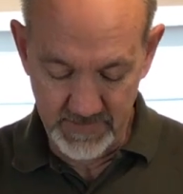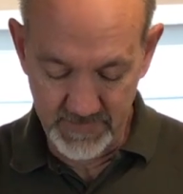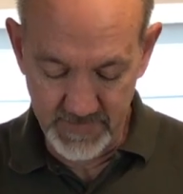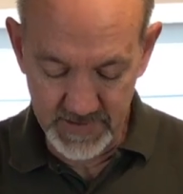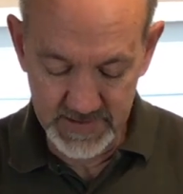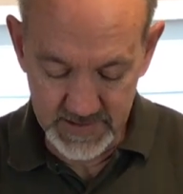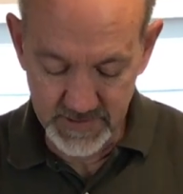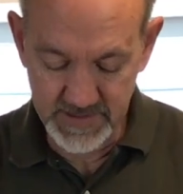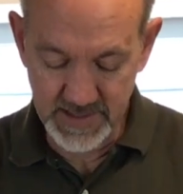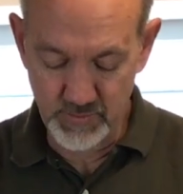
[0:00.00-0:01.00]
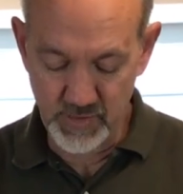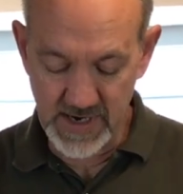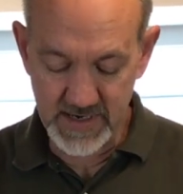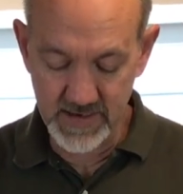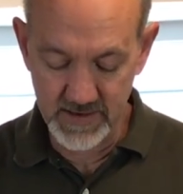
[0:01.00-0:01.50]
first No-Knead bread
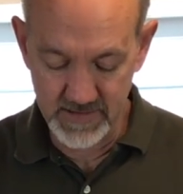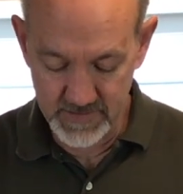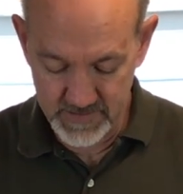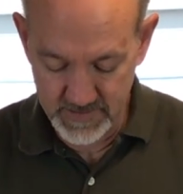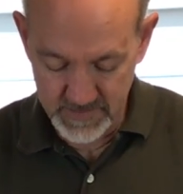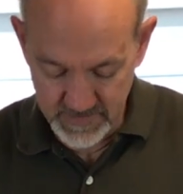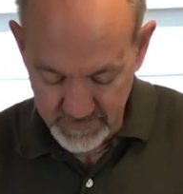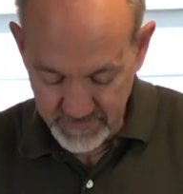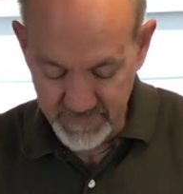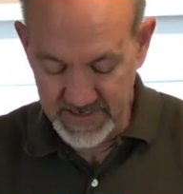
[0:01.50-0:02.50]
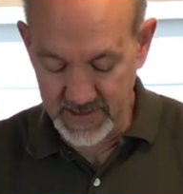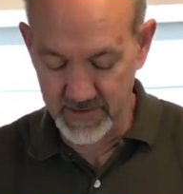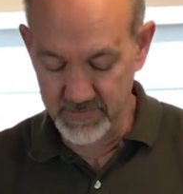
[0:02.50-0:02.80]
video,